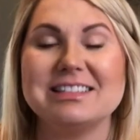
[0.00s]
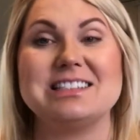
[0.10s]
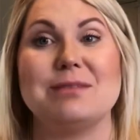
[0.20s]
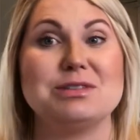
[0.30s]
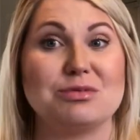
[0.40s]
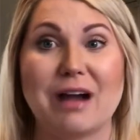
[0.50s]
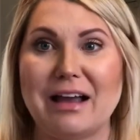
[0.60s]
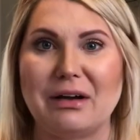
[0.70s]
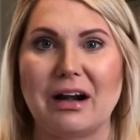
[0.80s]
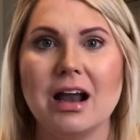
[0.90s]
His name is
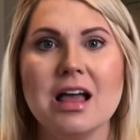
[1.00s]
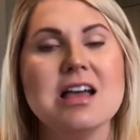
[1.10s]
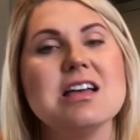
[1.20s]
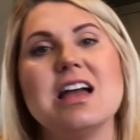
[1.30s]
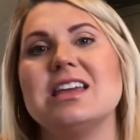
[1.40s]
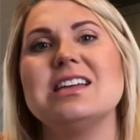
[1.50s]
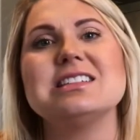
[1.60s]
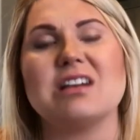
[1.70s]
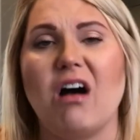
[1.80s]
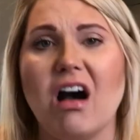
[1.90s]
Ryder, and he
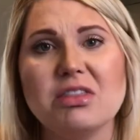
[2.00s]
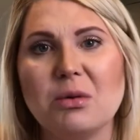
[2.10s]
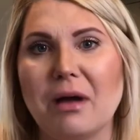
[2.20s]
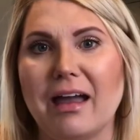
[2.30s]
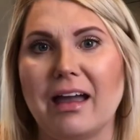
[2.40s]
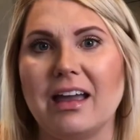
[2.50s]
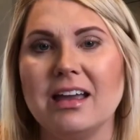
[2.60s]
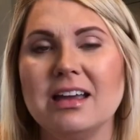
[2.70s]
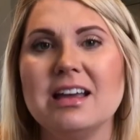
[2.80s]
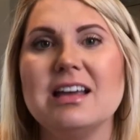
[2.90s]
is on the way,
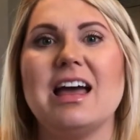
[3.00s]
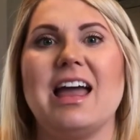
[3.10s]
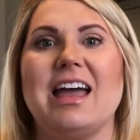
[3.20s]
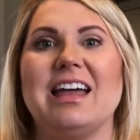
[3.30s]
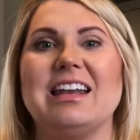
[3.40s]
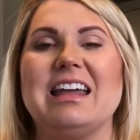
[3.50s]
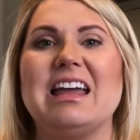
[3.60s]
and